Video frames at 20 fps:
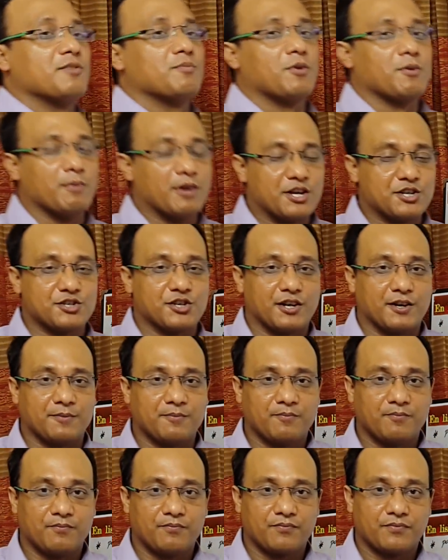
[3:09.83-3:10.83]

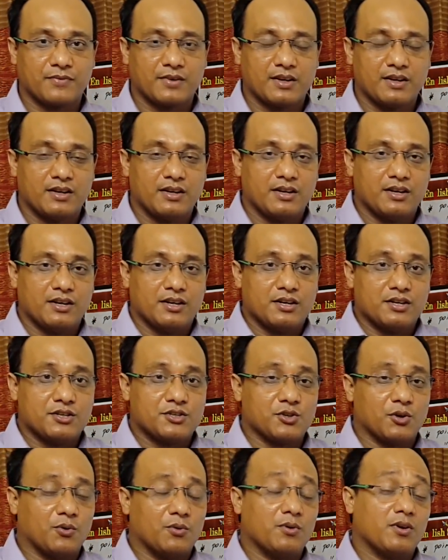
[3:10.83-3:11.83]
information.
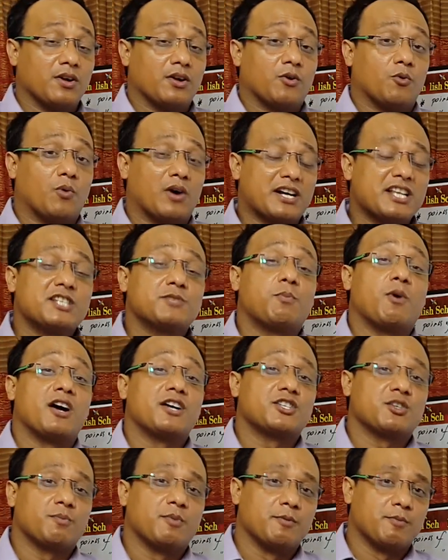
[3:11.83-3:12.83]
So what is
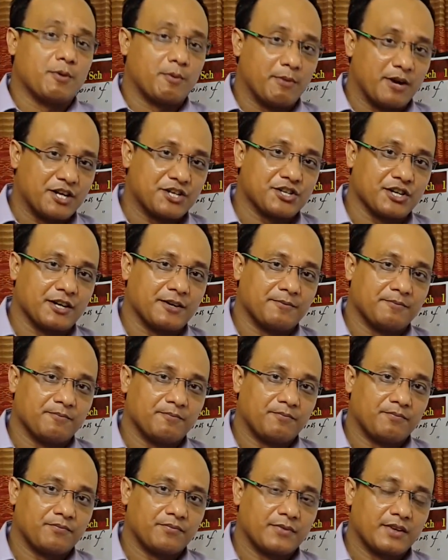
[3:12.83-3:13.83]
point of information?
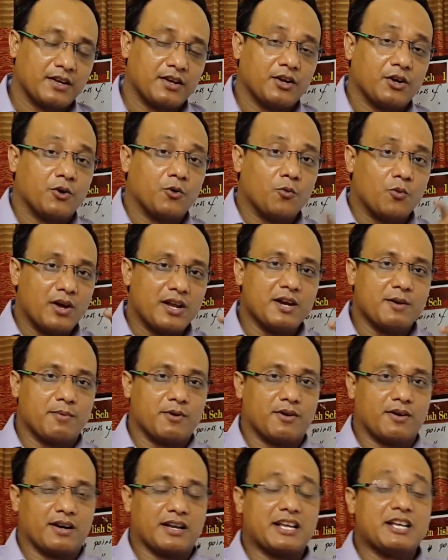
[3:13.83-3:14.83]

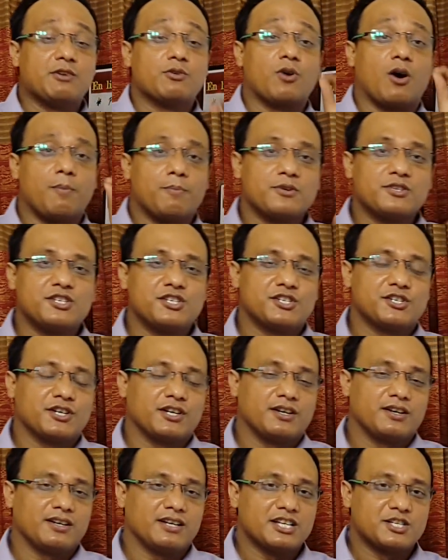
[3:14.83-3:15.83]
Whenever your
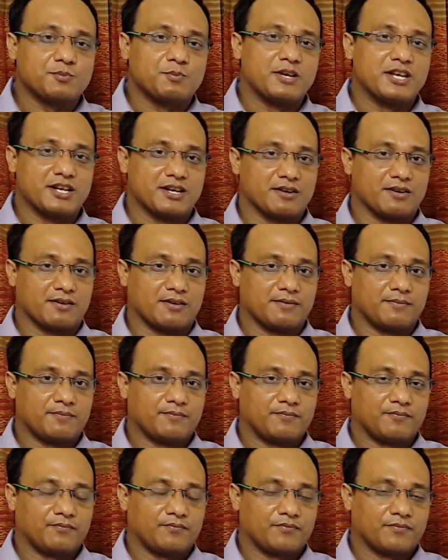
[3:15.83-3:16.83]
opposition speaker
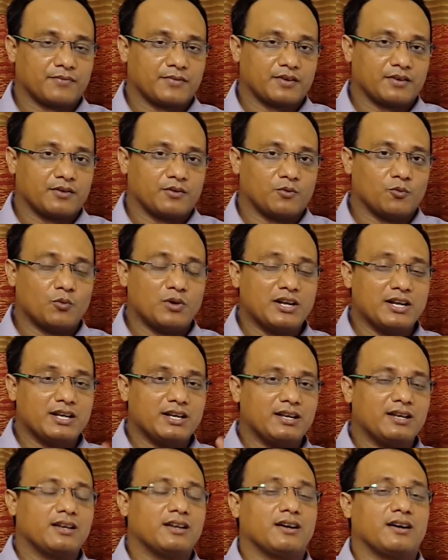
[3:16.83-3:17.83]

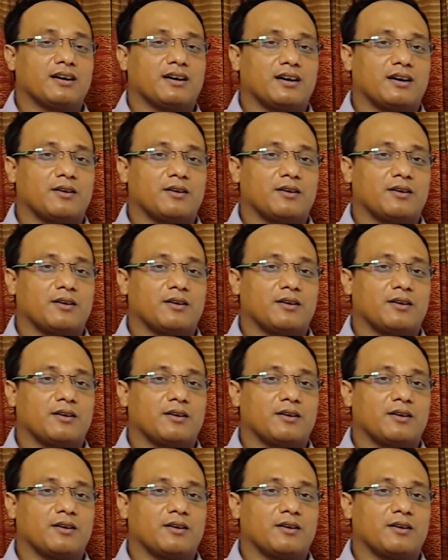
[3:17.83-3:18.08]
will